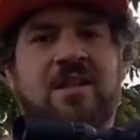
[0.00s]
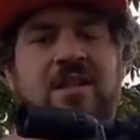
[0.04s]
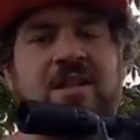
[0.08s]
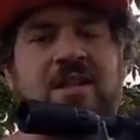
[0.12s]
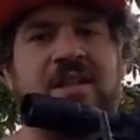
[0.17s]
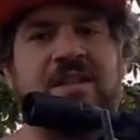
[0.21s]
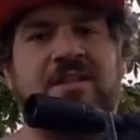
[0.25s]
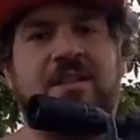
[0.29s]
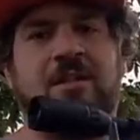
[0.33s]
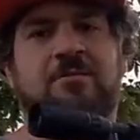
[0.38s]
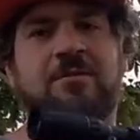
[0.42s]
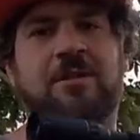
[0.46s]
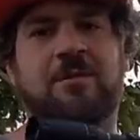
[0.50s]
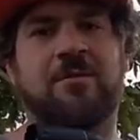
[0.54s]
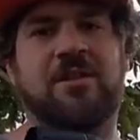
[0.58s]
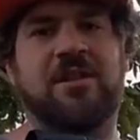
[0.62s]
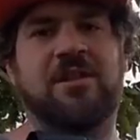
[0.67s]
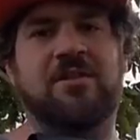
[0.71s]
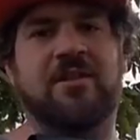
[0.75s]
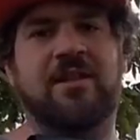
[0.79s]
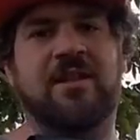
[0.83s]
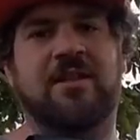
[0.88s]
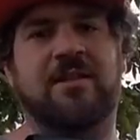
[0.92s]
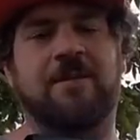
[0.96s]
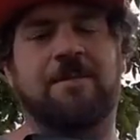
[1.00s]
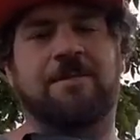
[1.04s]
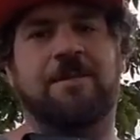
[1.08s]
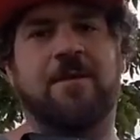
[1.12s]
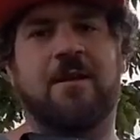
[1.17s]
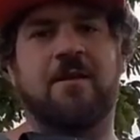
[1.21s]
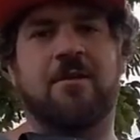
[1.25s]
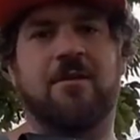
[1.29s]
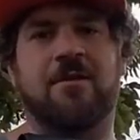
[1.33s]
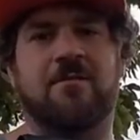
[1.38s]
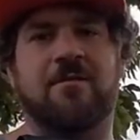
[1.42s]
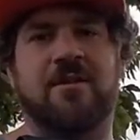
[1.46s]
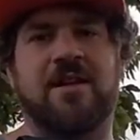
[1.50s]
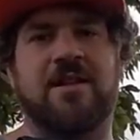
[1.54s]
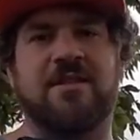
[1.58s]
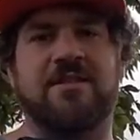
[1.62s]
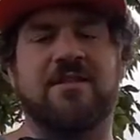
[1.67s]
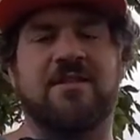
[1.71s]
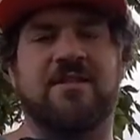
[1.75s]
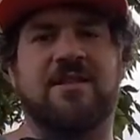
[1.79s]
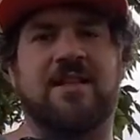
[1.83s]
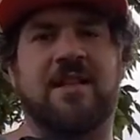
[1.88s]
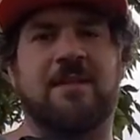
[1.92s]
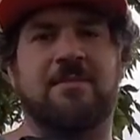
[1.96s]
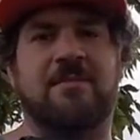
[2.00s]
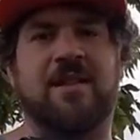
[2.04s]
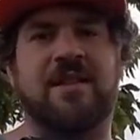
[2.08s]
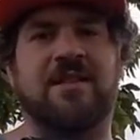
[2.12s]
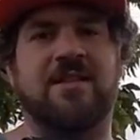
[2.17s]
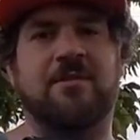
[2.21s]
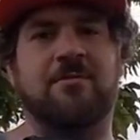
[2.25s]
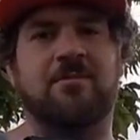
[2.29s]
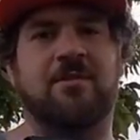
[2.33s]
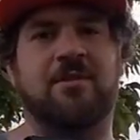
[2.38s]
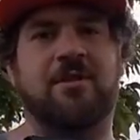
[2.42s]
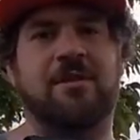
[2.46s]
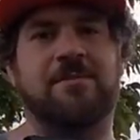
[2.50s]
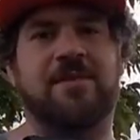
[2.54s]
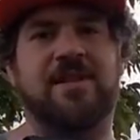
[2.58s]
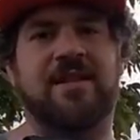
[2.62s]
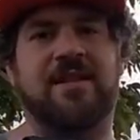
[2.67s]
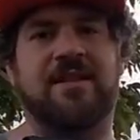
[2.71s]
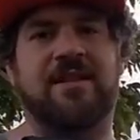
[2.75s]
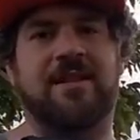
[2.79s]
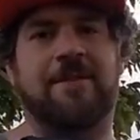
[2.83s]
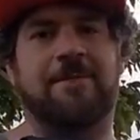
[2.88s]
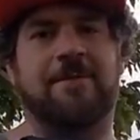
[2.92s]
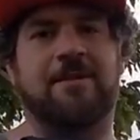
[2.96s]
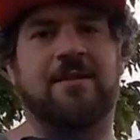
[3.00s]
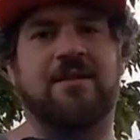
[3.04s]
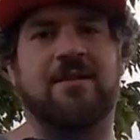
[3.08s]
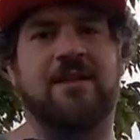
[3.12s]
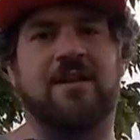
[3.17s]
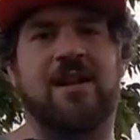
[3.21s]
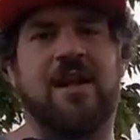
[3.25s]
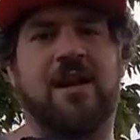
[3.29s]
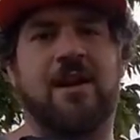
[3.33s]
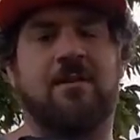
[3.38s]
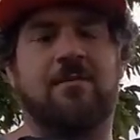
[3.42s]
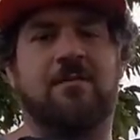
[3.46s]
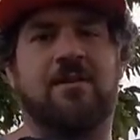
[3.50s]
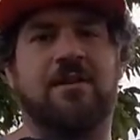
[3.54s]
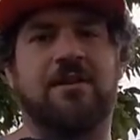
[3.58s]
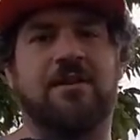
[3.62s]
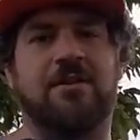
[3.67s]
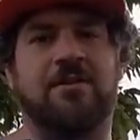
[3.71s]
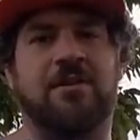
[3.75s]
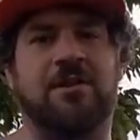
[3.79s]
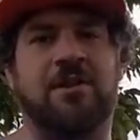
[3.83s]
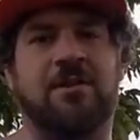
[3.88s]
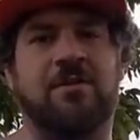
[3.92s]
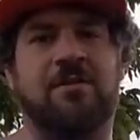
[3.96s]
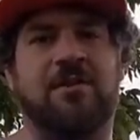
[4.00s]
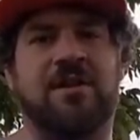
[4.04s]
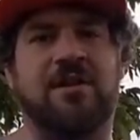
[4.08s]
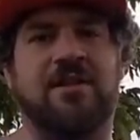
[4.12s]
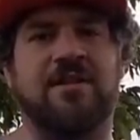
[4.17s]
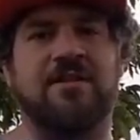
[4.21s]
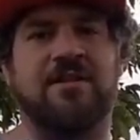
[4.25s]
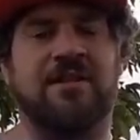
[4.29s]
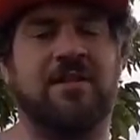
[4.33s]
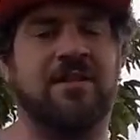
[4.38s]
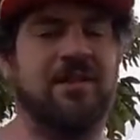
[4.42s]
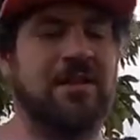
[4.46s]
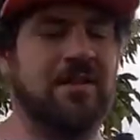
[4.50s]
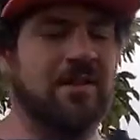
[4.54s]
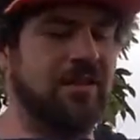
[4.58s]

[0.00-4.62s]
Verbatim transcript: It's only when you get to farther ranges that it makes a really big difference on how well your tune is.